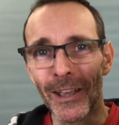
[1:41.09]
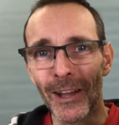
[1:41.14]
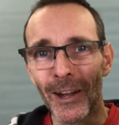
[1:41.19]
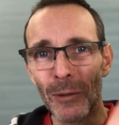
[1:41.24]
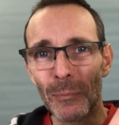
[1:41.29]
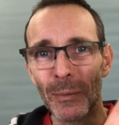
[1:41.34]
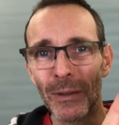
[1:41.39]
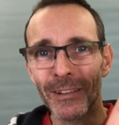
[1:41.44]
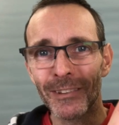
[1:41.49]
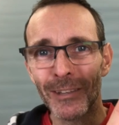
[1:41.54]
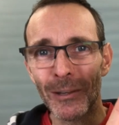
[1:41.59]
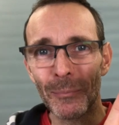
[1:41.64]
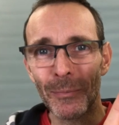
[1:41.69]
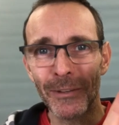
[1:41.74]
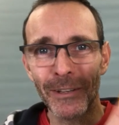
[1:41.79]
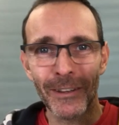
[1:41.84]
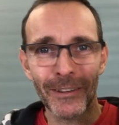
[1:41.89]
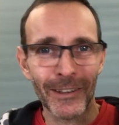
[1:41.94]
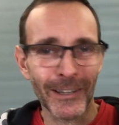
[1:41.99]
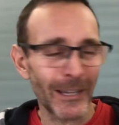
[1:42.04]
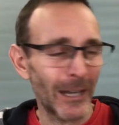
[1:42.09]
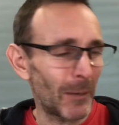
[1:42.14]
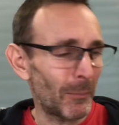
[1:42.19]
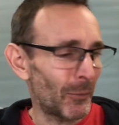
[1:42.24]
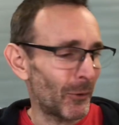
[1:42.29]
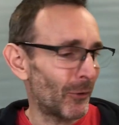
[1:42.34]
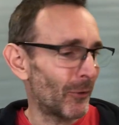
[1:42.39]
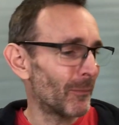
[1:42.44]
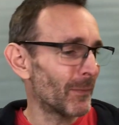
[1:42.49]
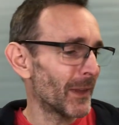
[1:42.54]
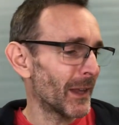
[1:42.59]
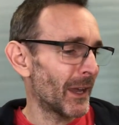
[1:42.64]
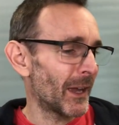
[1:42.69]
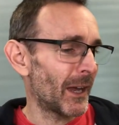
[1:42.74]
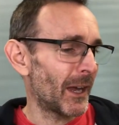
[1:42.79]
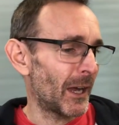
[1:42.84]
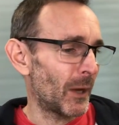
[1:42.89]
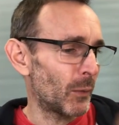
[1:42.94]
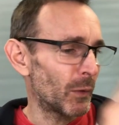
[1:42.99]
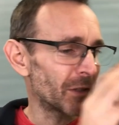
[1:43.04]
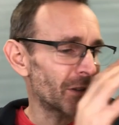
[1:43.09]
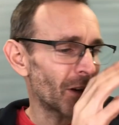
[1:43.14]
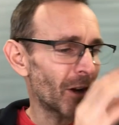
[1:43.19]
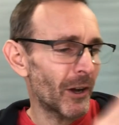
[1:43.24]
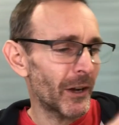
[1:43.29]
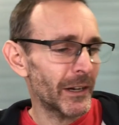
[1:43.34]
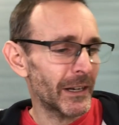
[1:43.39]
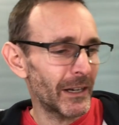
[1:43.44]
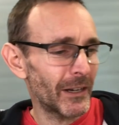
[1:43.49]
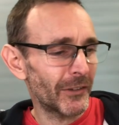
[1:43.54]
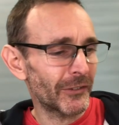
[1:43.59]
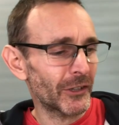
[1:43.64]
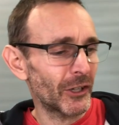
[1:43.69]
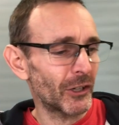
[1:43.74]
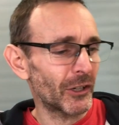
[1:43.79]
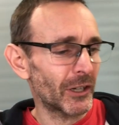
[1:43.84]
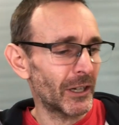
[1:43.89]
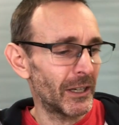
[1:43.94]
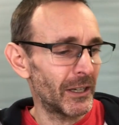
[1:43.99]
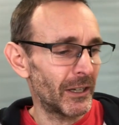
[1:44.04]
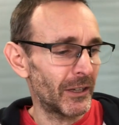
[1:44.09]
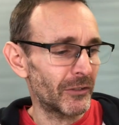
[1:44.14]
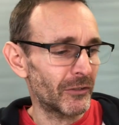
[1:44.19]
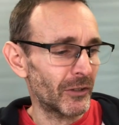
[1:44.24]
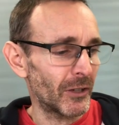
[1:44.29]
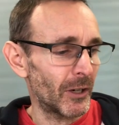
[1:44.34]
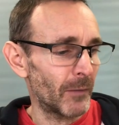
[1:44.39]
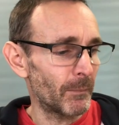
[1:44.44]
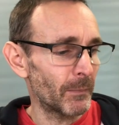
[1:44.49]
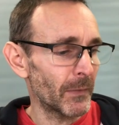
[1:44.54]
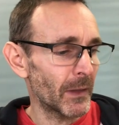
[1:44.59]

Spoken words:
I picked up another couple which aren't in as good condition,